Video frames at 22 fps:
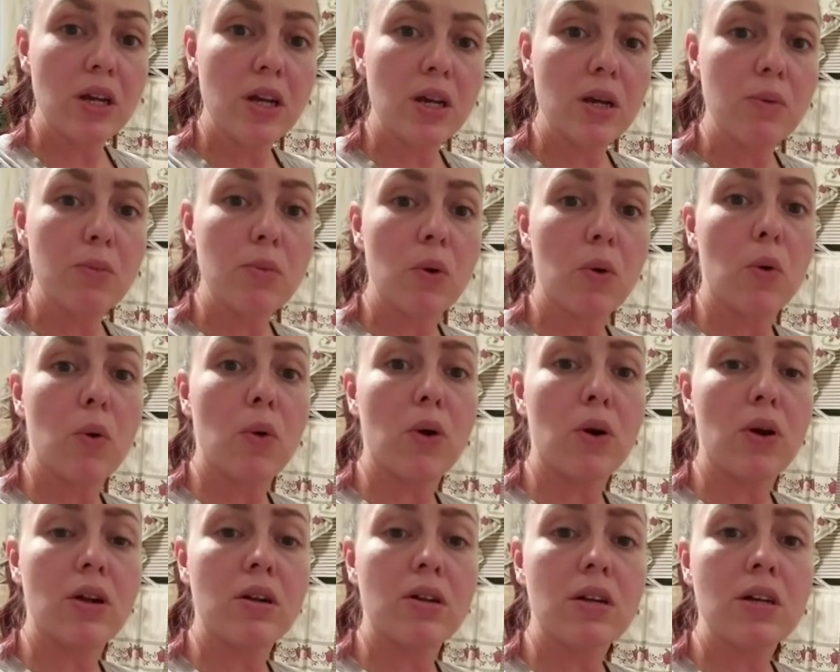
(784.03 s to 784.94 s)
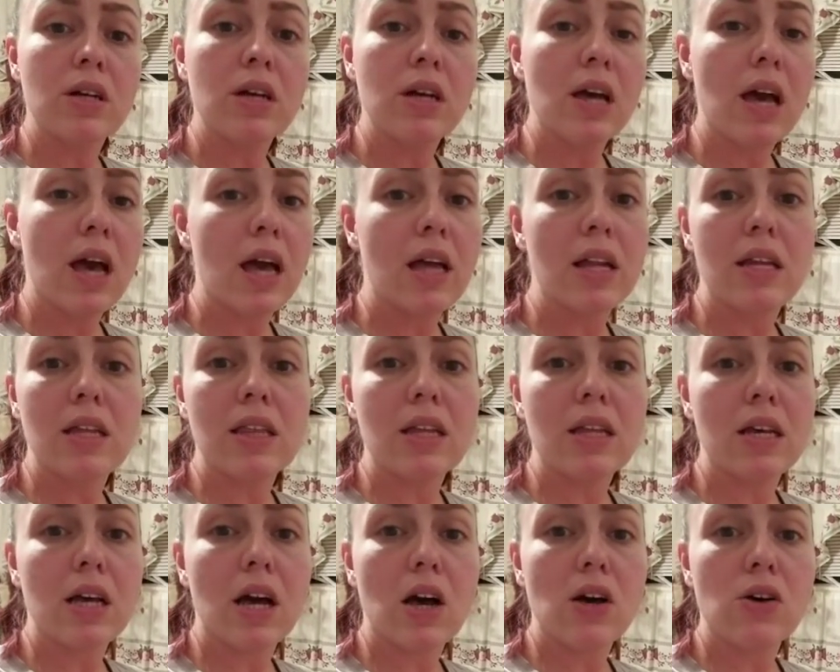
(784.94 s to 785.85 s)
cream or
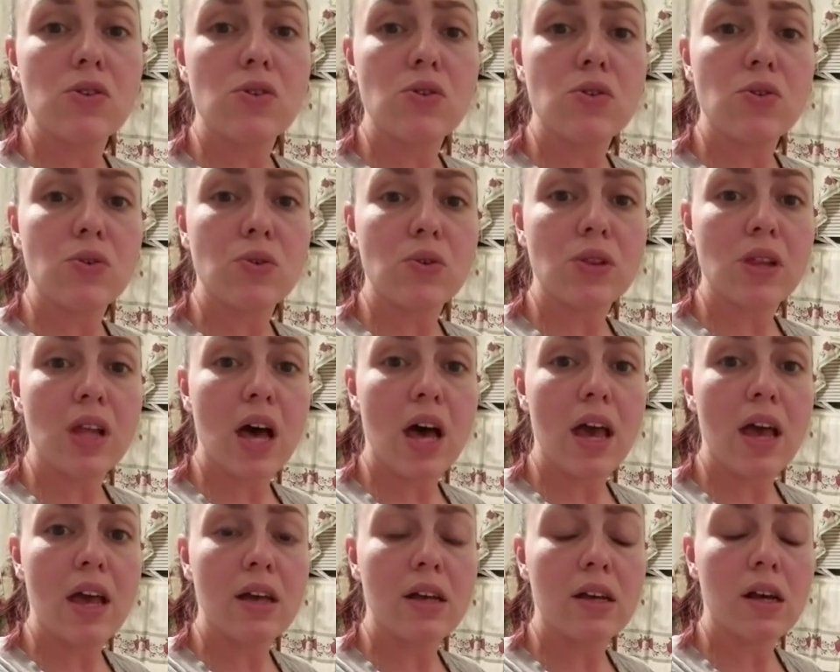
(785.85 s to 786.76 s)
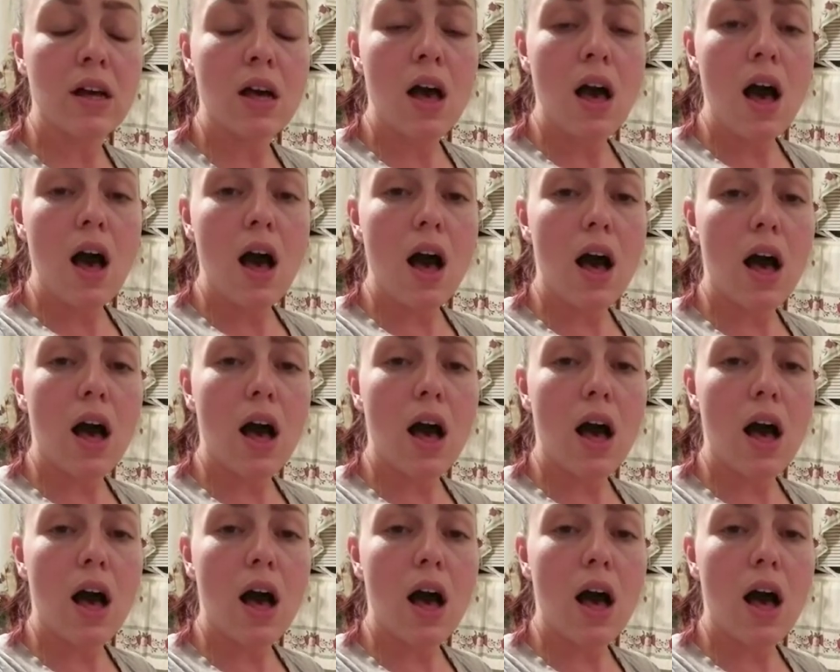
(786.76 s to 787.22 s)
anything else you like.